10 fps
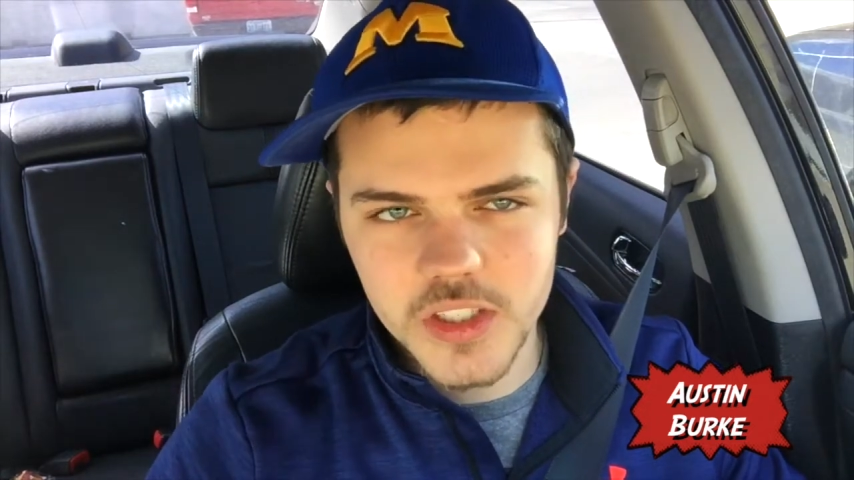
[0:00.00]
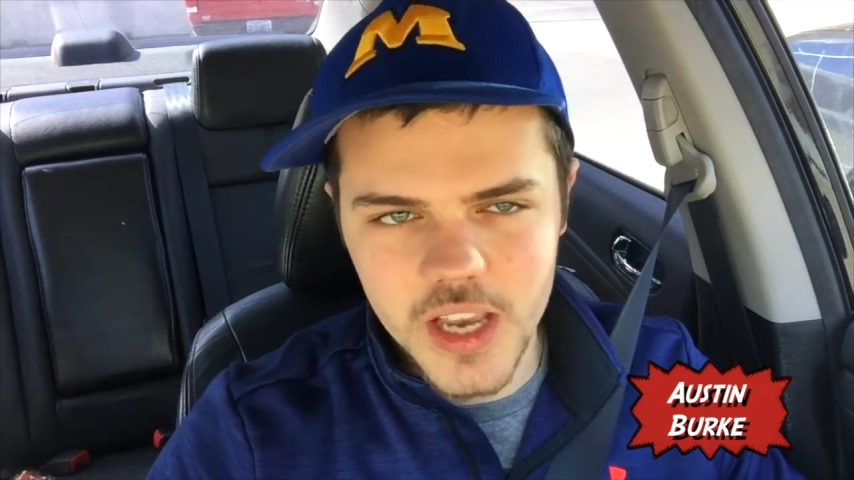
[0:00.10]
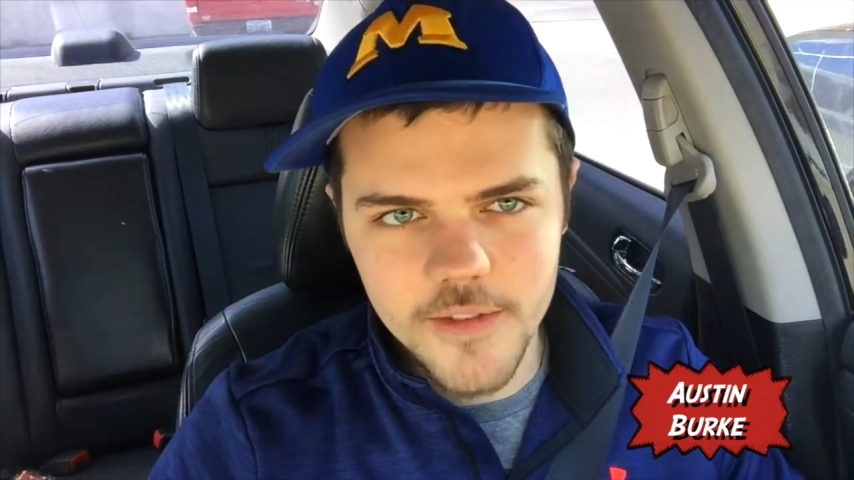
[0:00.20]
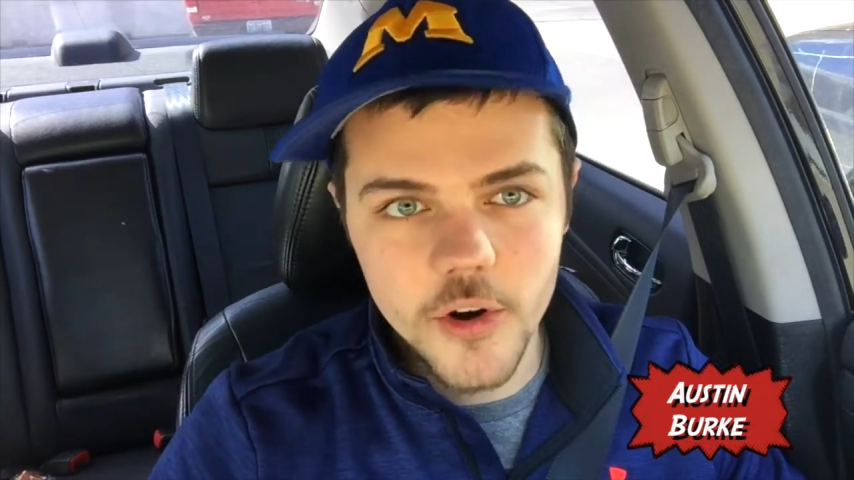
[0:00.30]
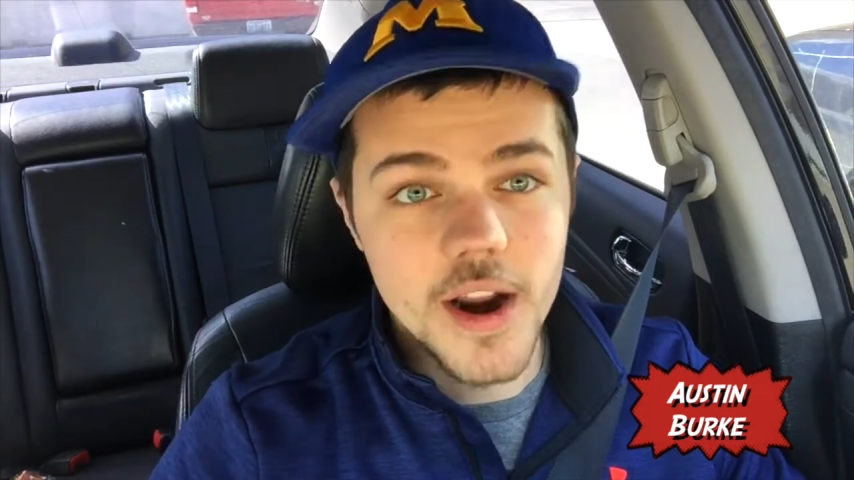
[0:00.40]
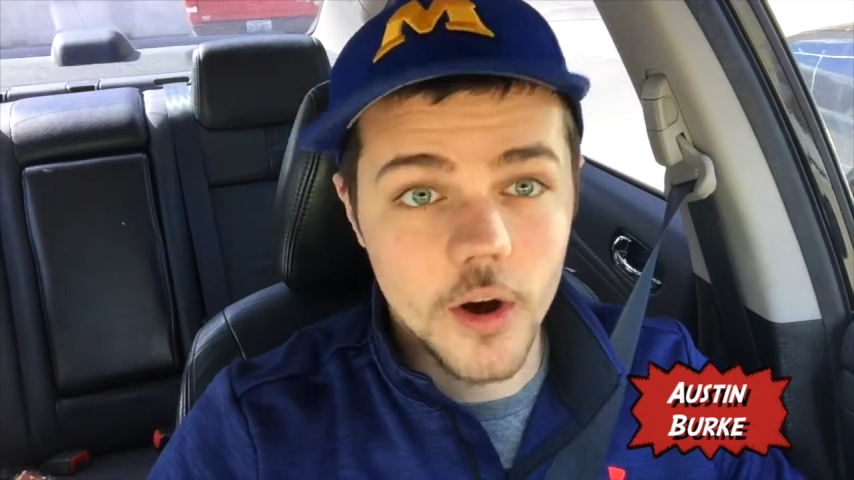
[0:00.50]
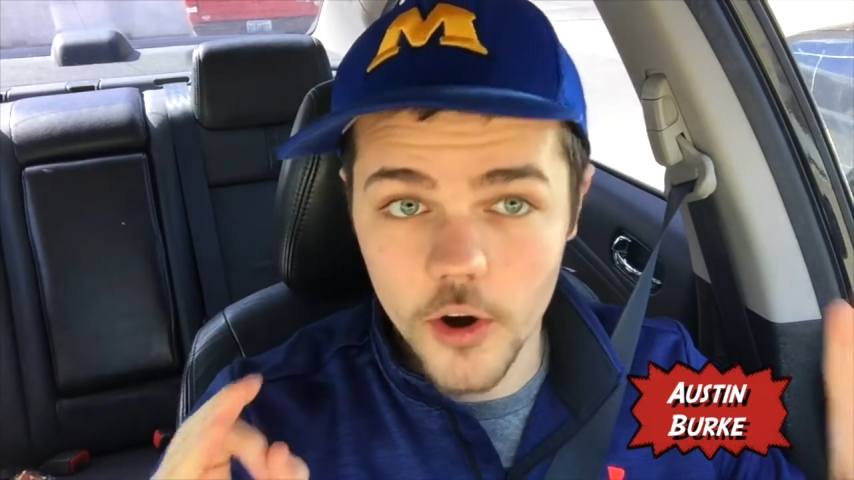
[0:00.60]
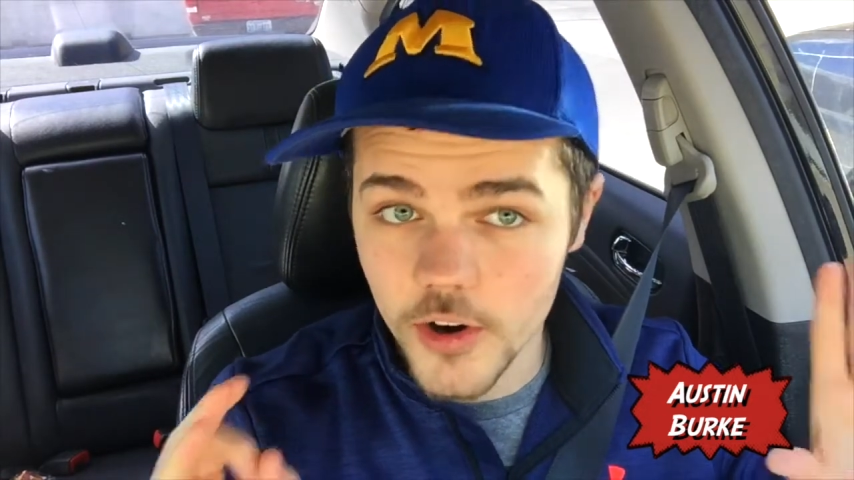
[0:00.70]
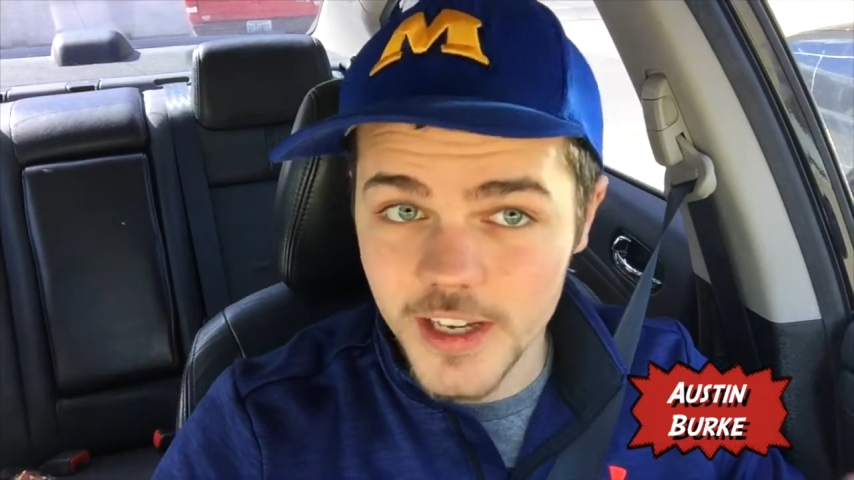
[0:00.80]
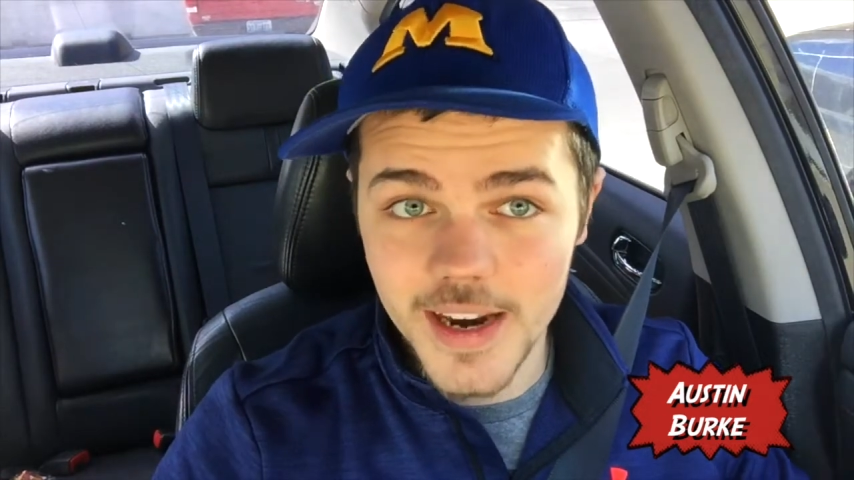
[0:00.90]
Xavier and
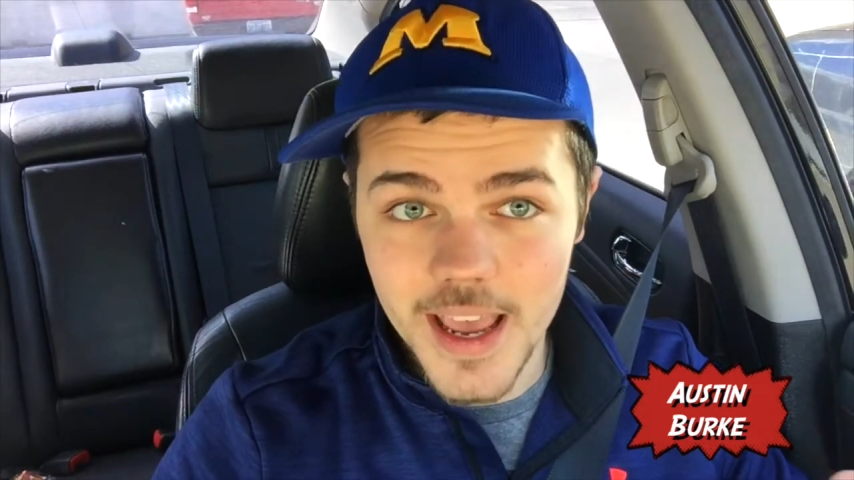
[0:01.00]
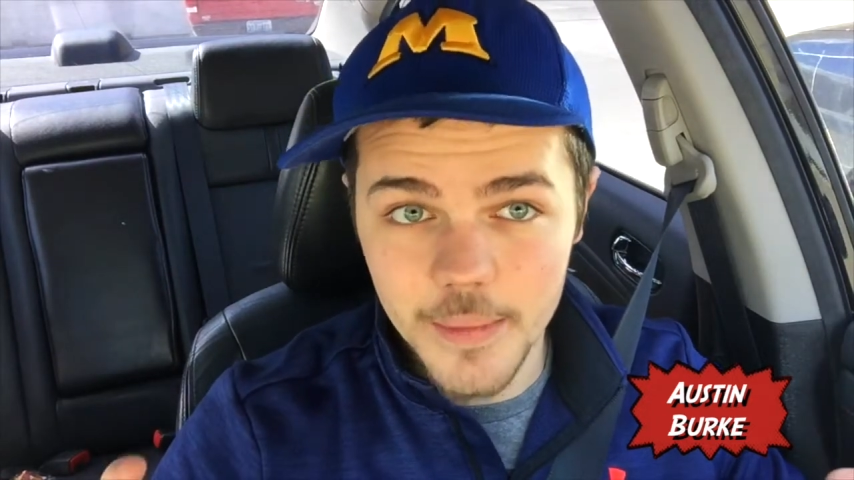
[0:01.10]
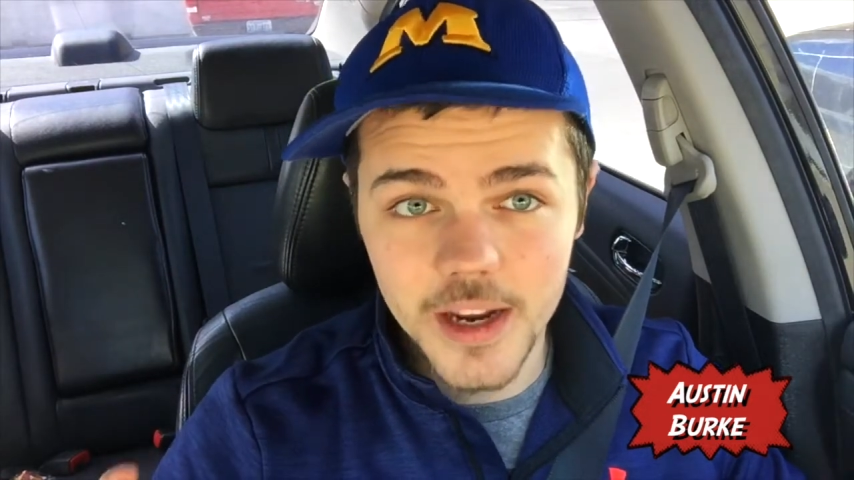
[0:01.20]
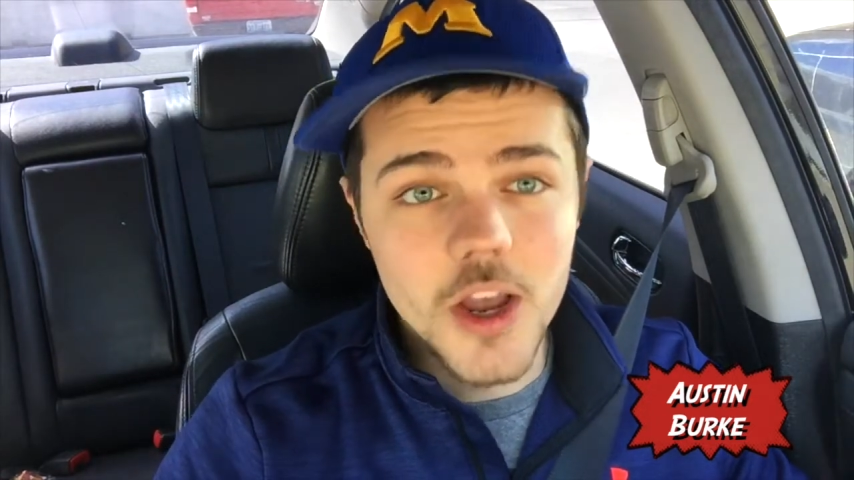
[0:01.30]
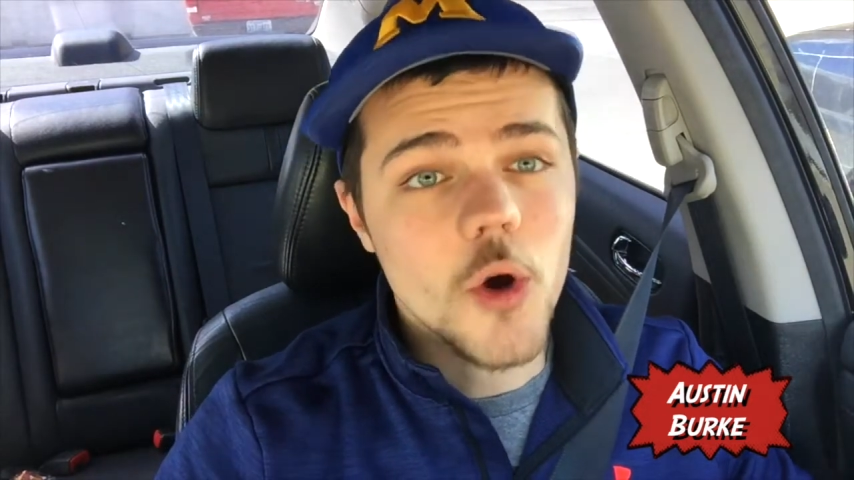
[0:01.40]
her dynamic